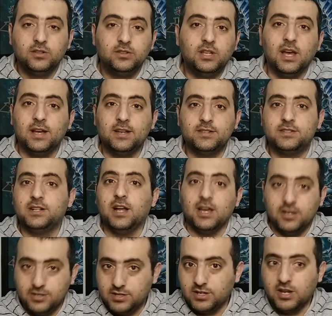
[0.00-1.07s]
Decks
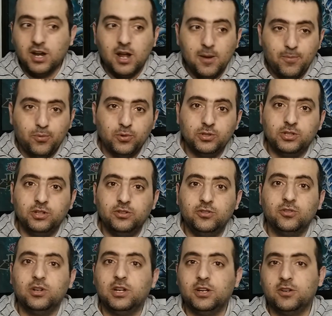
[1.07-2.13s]
like Scrap with the
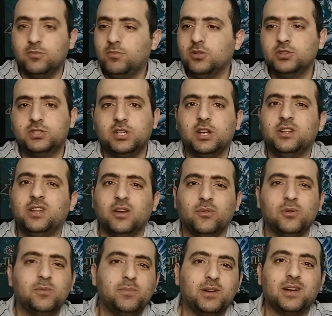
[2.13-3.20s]
new Link monster, they
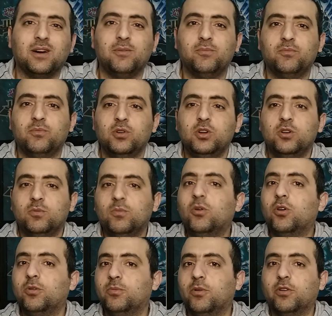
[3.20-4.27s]
will become
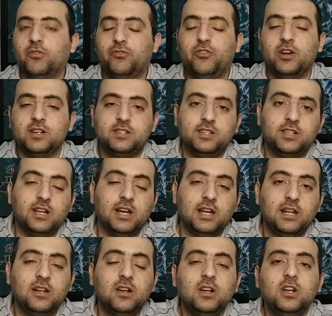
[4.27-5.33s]
more and more
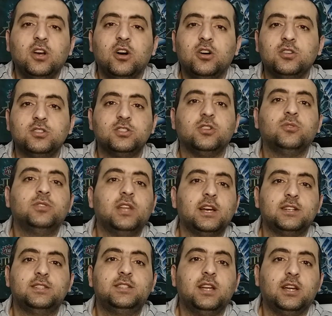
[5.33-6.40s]
versatile. Also
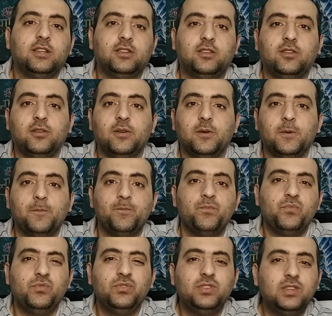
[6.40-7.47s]
decks that
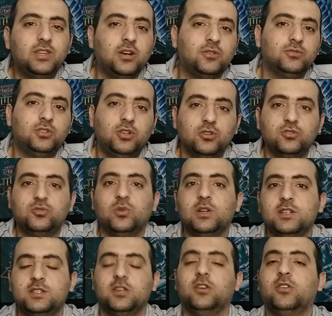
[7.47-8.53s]
don't usually
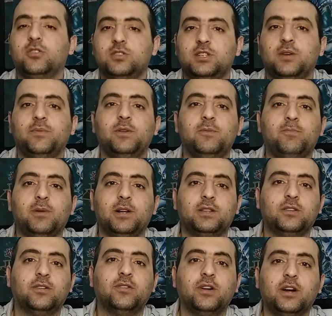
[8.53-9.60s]
synchro summon
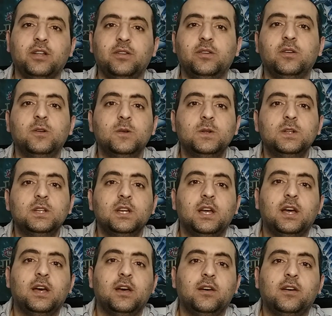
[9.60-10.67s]
but run
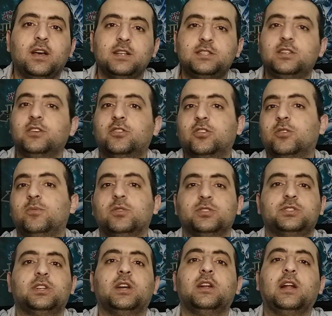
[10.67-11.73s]
a synchro
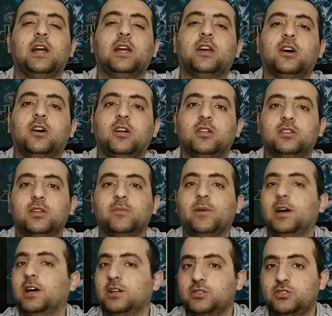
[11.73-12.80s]
monster like
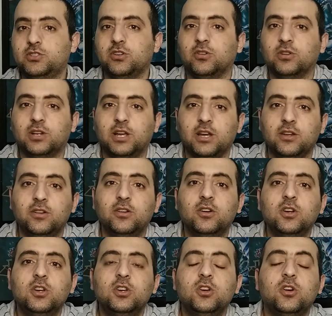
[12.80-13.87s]
Ultimayat Zolkin,
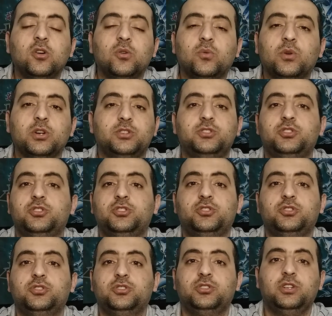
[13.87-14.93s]

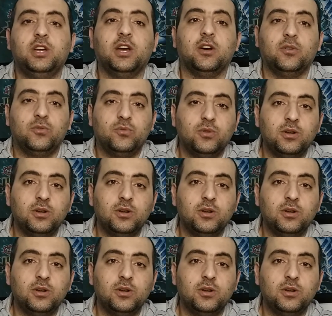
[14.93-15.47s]
which yeah,